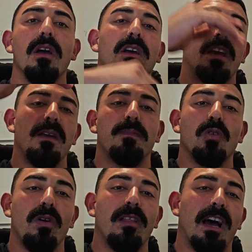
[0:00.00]
Keep
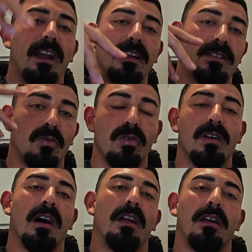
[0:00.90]
doing that until you
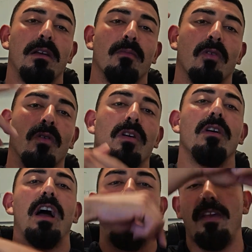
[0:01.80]
can't anymore,
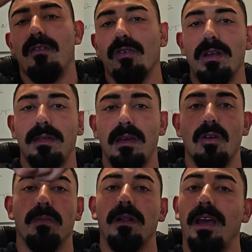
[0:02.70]
and then rethink
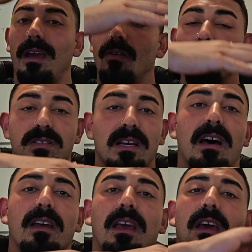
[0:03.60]
your plan or
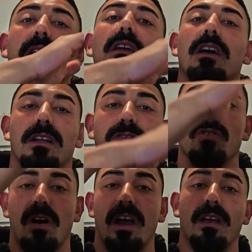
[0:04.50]
start again and
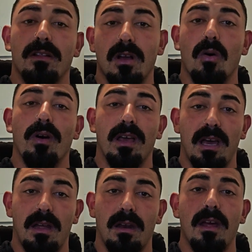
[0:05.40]
try and go
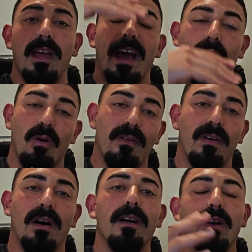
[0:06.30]
again.
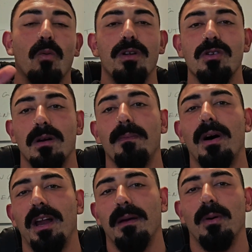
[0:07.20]
However, when you're
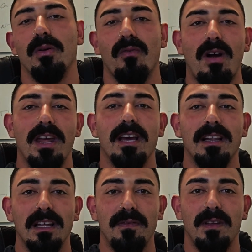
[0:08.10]
combining both running and
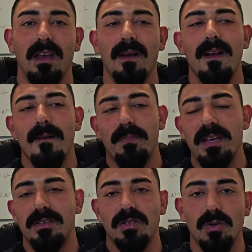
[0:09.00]
lifting,
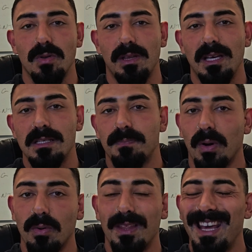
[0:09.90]
these two things
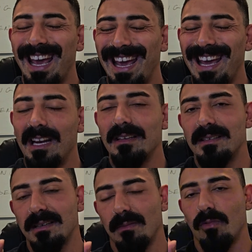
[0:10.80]
both can
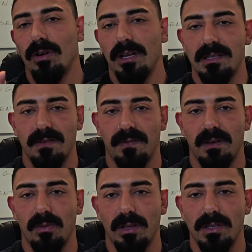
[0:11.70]
somewhat
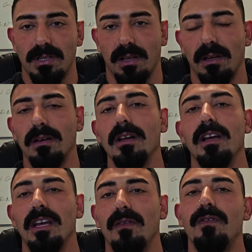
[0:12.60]
interfere with each other
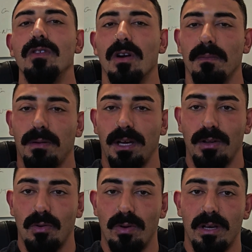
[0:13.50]
if you don't plan
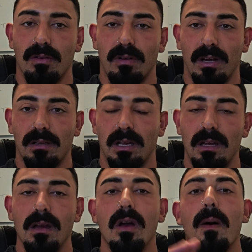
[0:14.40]
your week
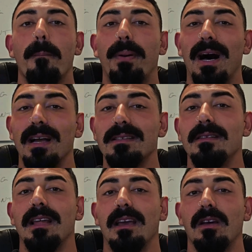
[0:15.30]
correctly, but
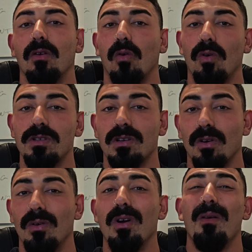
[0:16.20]
they can
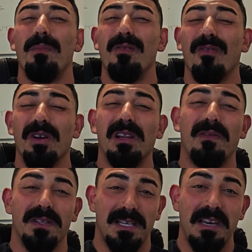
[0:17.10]
also be really
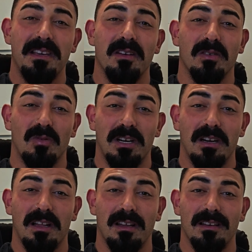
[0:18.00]
fatiguing on one
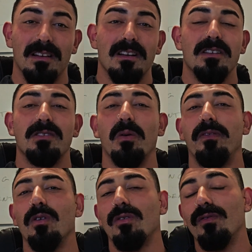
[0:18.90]
another. So if
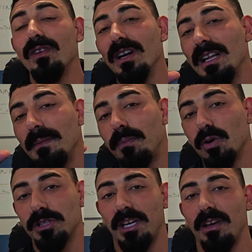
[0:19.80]
you're really
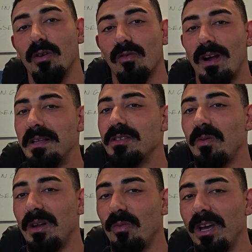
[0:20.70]
pushing your runs
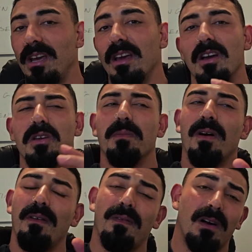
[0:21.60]
one week, you
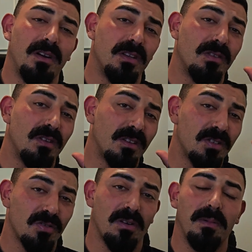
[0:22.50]
might find it
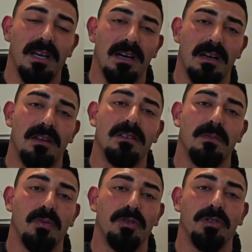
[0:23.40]
extremely hard to
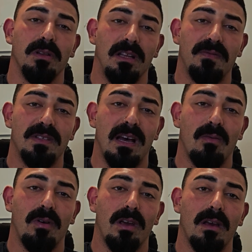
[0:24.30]
push your lifts that
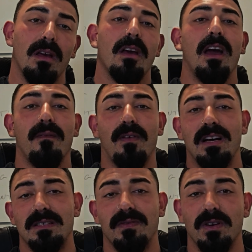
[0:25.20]
week, and
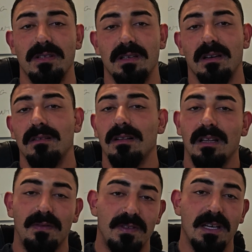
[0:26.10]
vice versa.
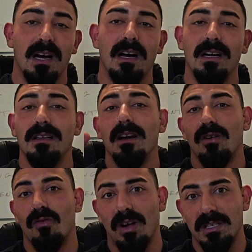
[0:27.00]
Lifting hard,
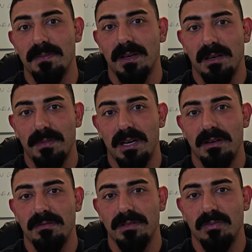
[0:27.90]
runs become
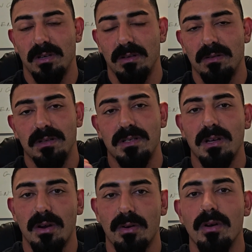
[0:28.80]
harder as well.
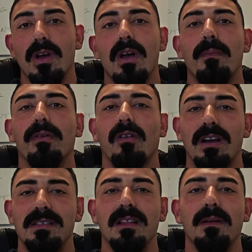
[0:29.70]
So
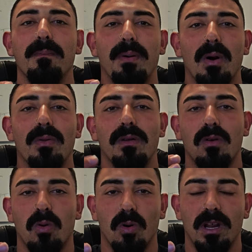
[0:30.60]
progressing them both
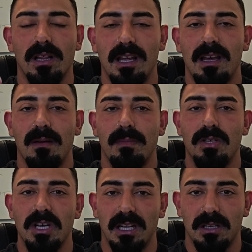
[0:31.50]
accordingly can be
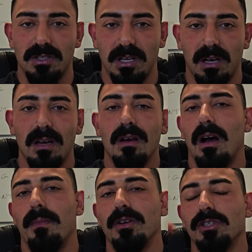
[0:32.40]
challenging.
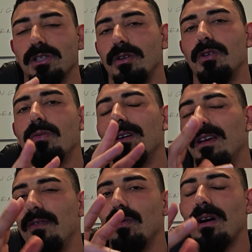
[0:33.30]
I'm going to show you and
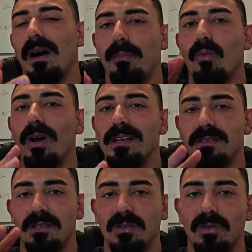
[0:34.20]
give you a couple ways
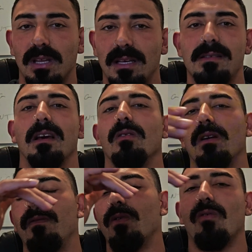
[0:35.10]
to do this, and I'll
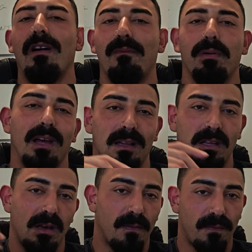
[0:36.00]
give you a rough plan that
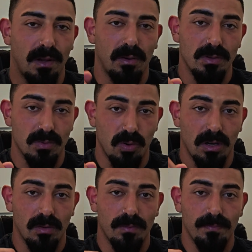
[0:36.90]
you can follow as well.